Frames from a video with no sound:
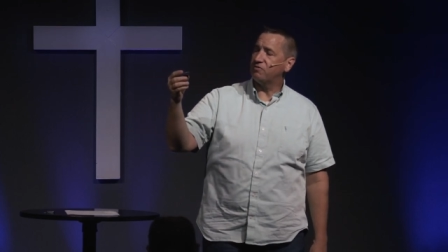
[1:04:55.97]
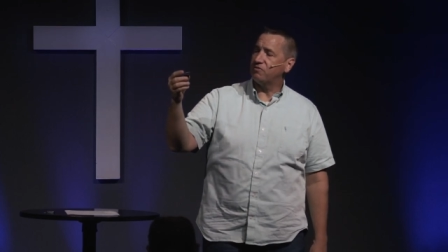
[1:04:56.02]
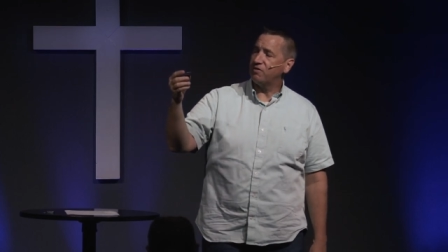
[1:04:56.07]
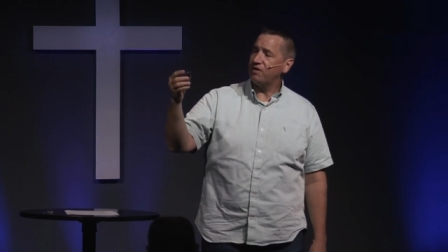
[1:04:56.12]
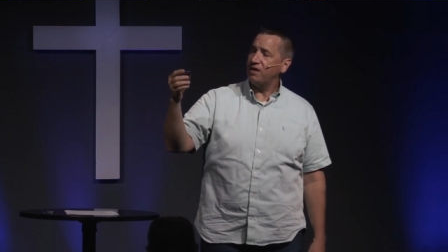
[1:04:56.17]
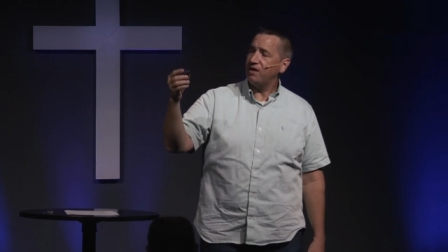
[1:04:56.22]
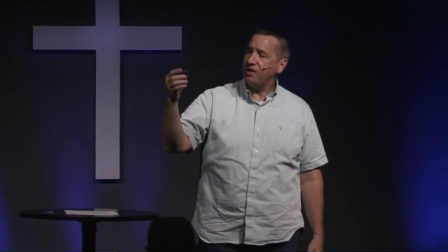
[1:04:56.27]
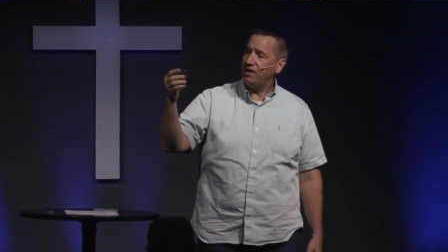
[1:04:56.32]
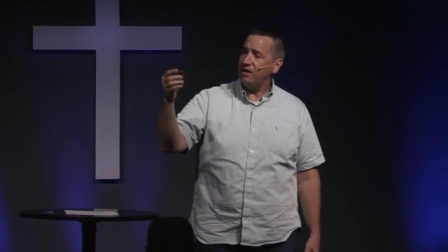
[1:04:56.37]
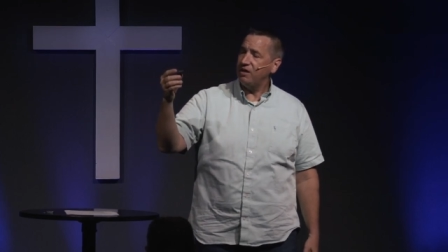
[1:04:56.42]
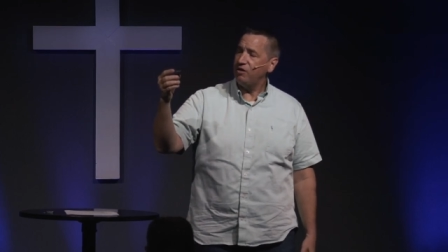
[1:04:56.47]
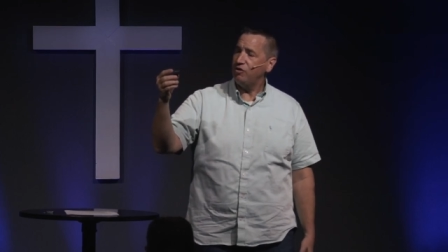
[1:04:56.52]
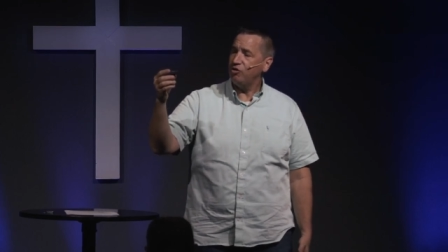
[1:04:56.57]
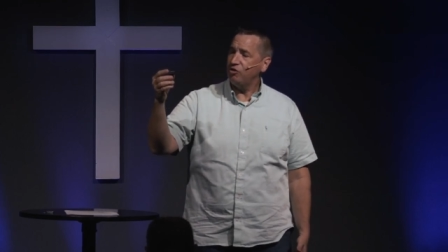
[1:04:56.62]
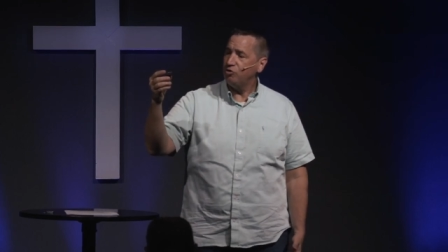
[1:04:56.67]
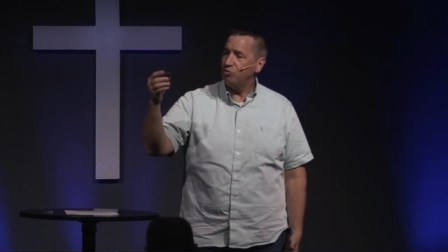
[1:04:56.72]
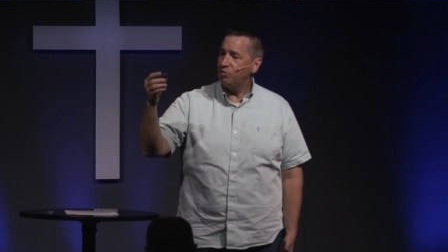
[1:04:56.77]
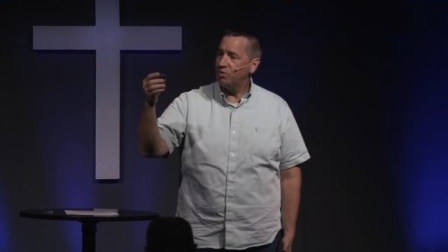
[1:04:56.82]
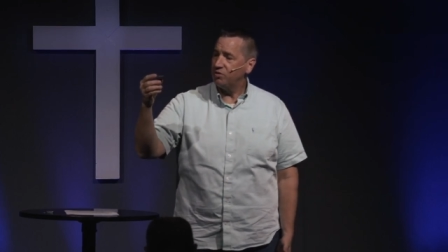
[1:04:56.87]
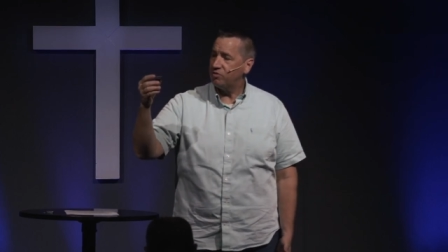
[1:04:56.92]
He who
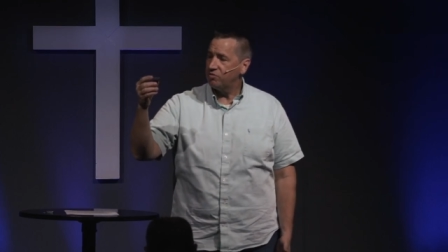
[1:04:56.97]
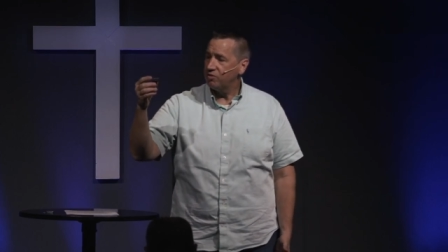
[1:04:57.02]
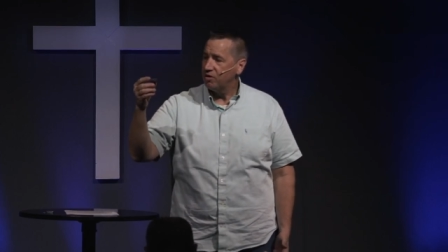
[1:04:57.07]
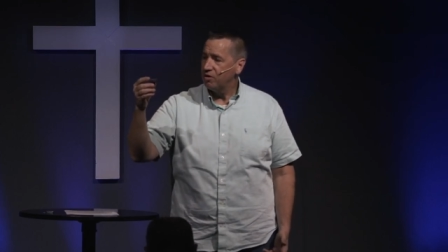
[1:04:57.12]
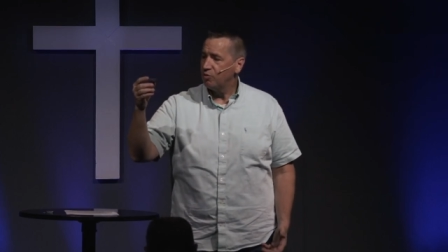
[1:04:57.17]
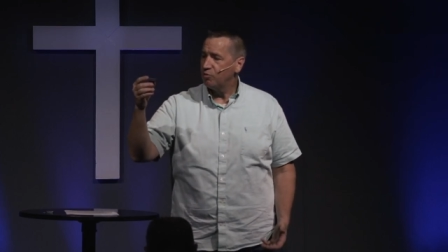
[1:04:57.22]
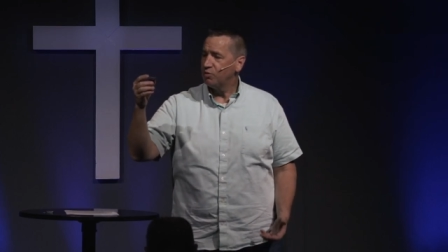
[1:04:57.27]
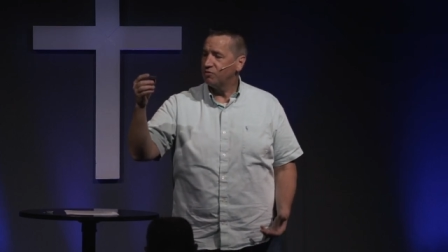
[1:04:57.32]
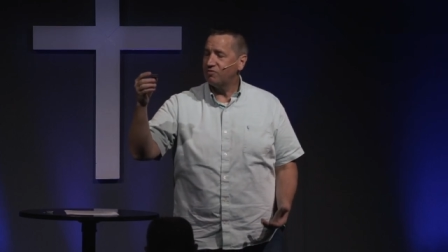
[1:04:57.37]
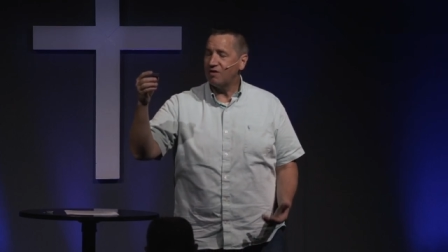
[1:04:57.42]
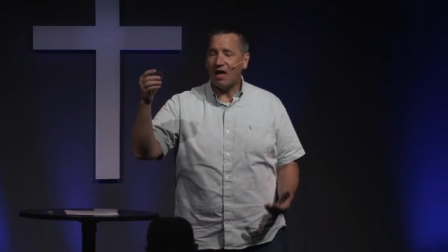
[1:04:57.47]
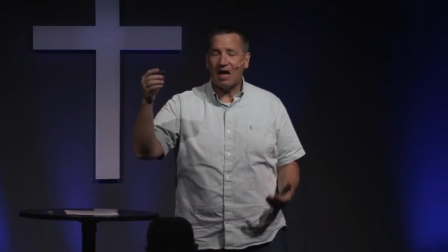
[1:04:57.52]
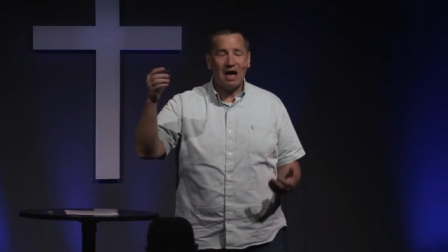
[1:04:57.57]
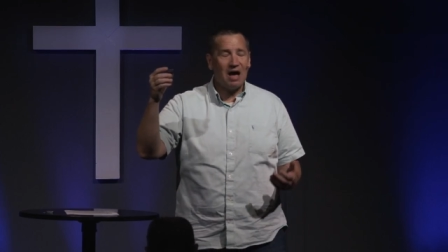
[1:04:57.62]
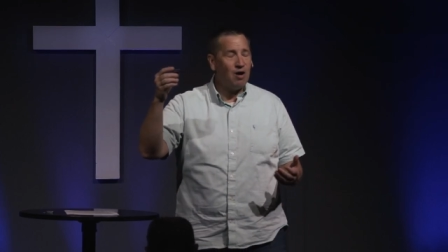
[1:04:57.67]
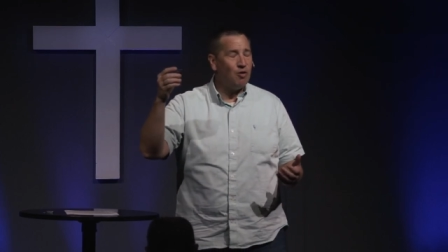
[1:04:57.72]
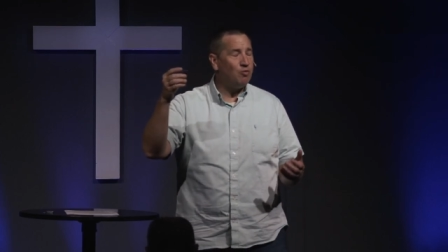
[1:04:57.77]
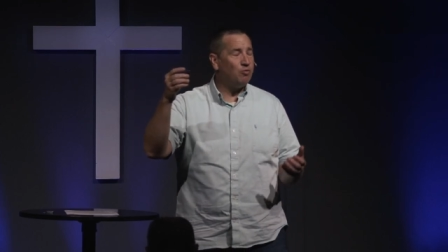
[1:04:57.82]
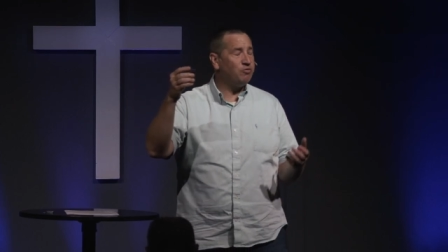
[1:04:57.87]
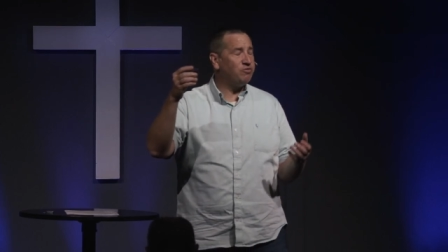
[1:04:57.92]
was
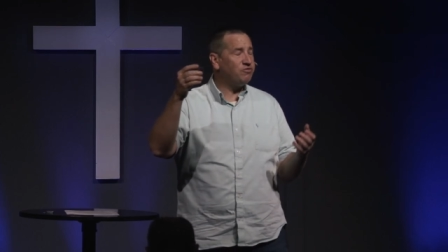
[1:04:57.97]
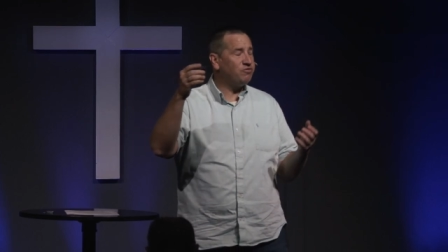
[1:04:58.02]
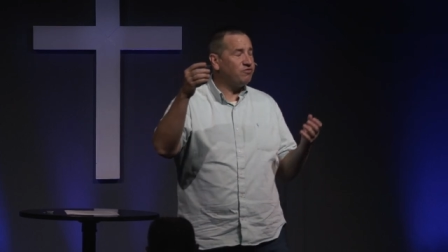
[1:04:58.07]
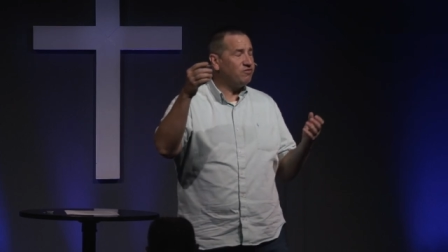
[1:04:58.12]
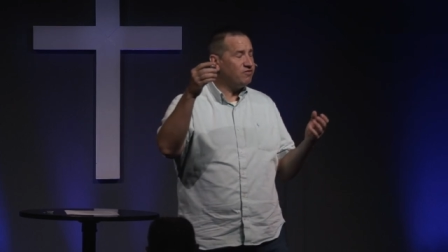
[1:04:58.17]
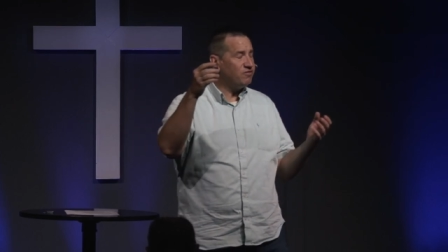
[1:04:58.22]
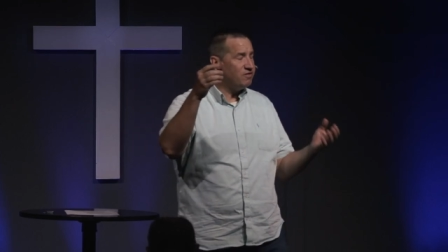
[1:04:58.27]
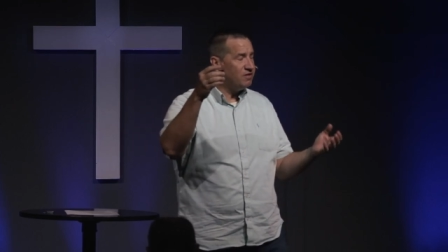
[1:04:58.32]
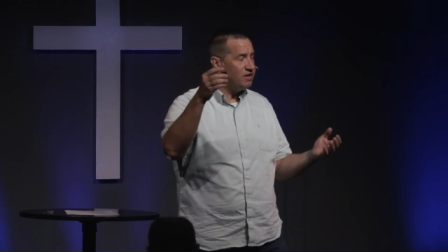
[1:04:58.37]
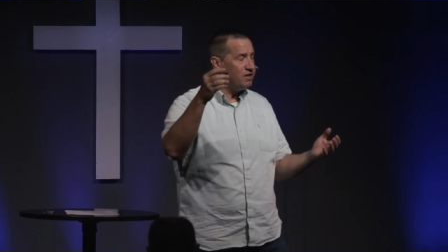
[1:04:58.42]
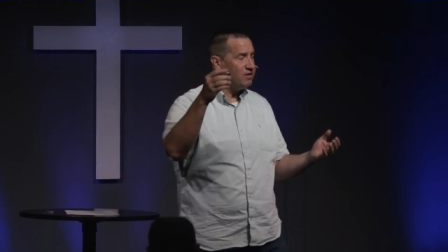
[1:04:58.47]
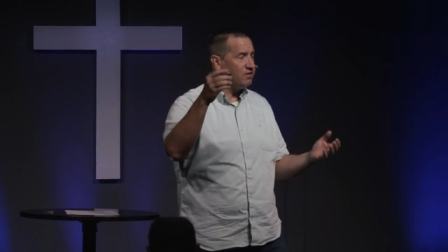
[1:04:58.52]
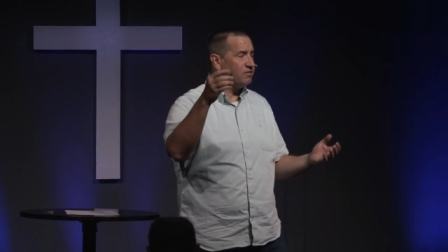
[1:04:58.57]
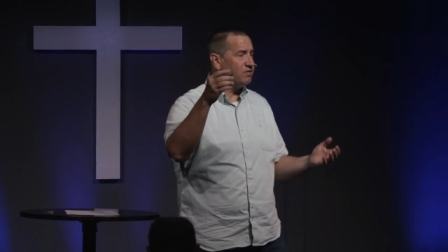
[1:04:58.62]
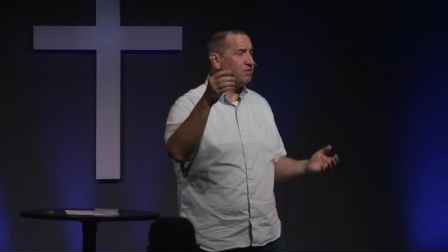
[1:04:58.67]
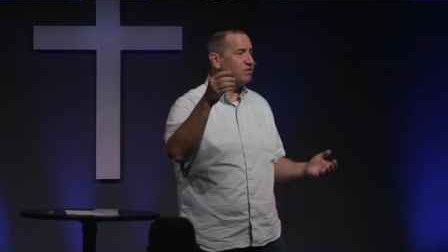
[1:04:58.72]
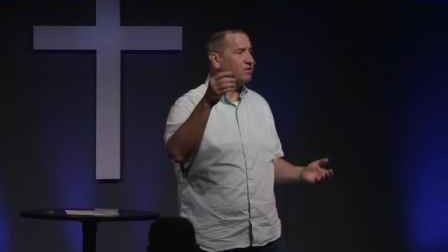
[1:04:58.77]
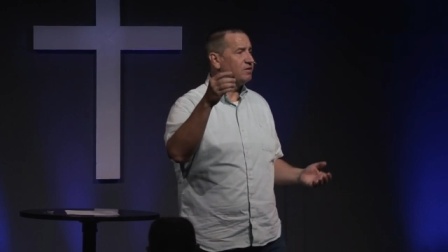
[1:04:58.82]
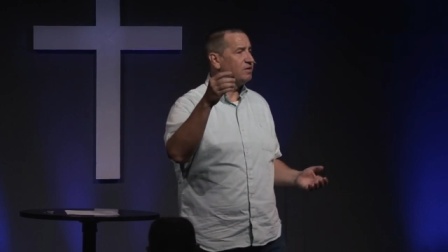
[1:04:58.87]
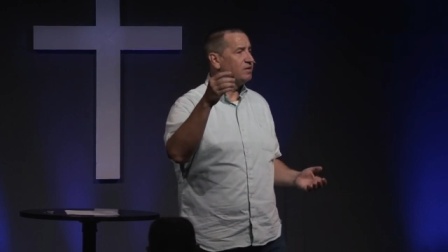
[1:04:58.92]
without sin
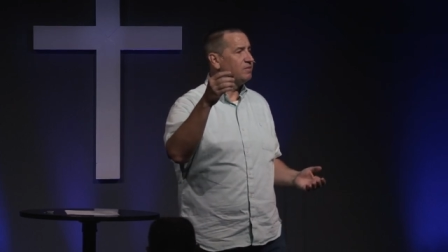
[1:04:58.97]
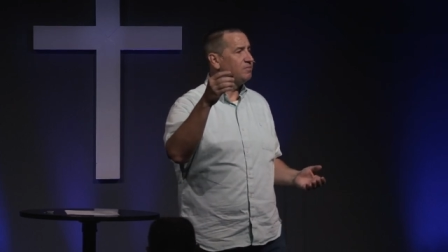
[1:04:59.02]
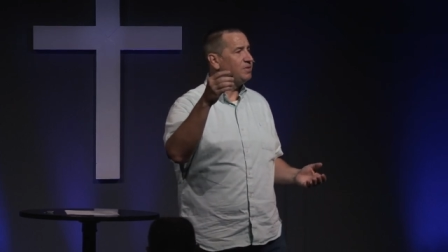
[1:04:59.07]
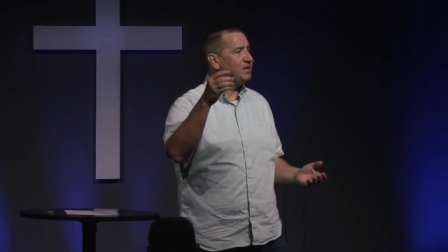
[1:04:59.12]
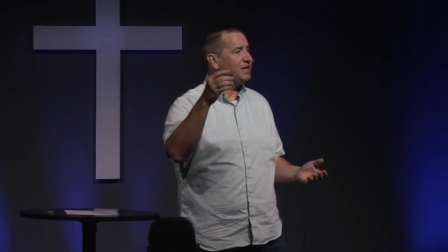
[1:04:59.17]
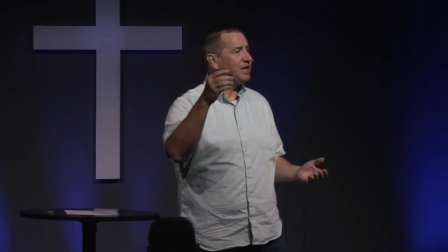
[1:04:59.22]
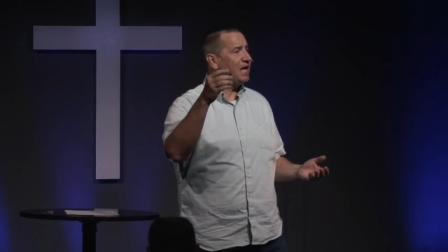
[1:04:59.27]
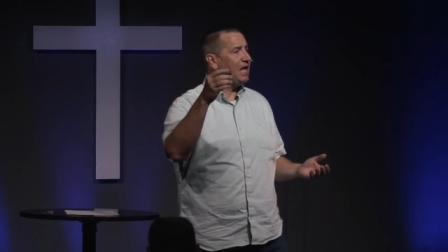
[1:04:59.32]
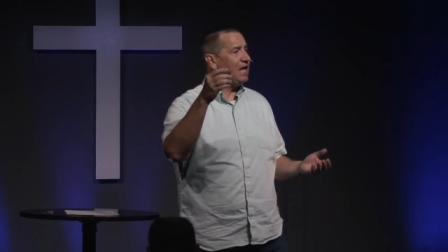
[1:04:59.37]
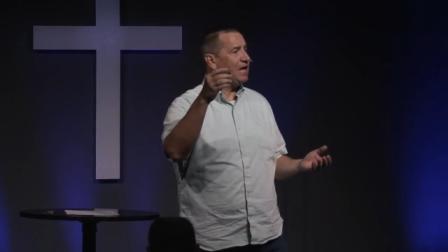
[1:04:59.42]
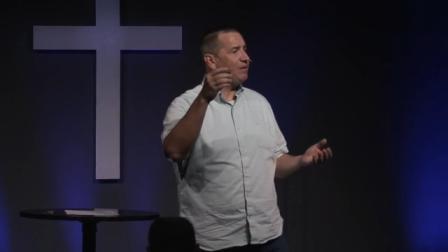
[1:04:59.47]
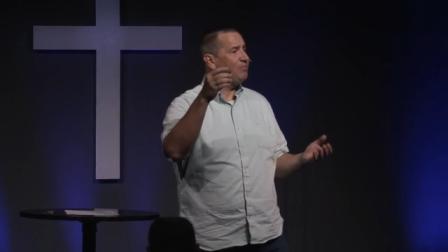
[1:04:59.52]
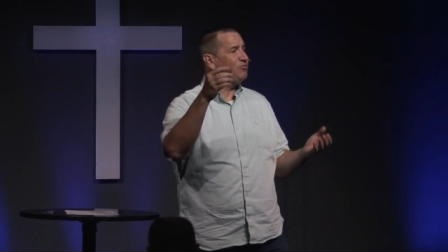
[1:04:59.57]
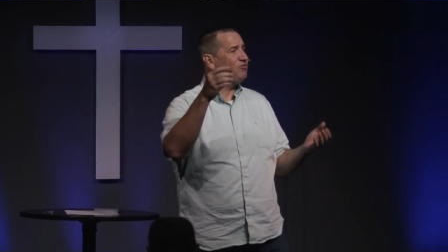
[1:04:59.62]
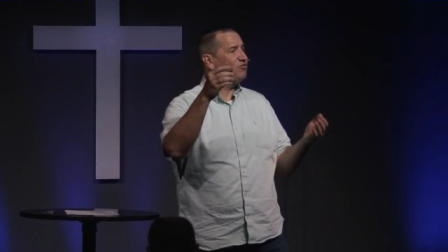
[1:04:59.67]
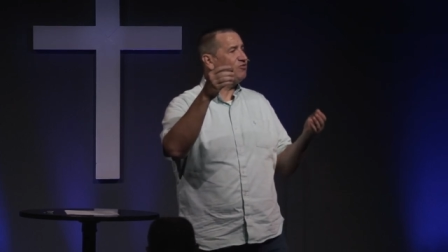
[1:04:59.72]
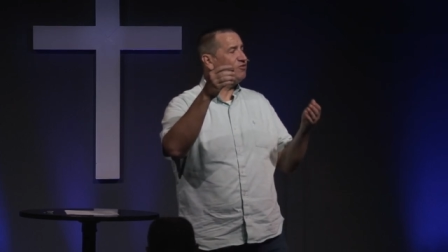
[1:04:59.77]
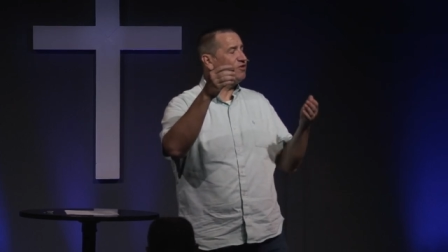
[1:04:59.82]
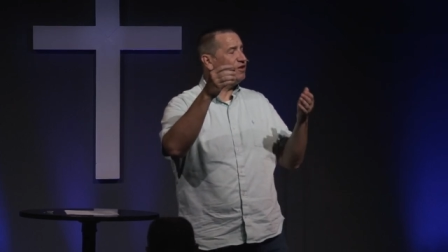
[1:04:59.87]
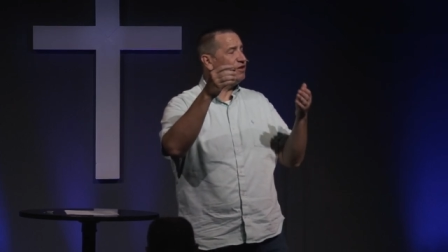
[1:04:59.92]
became
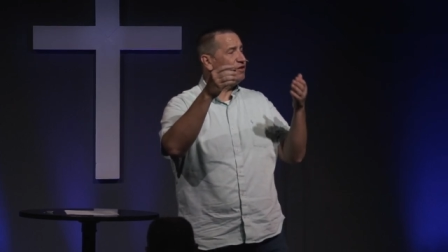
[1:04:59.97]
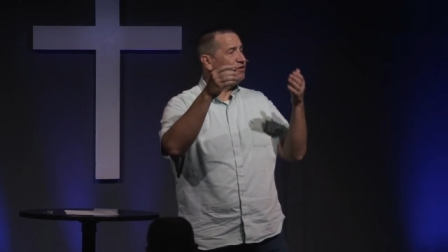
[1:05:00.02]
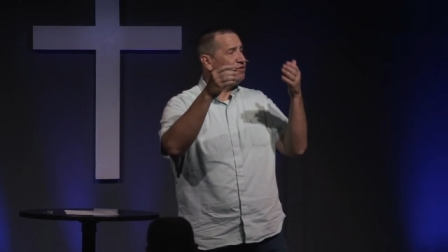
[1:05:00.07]
sin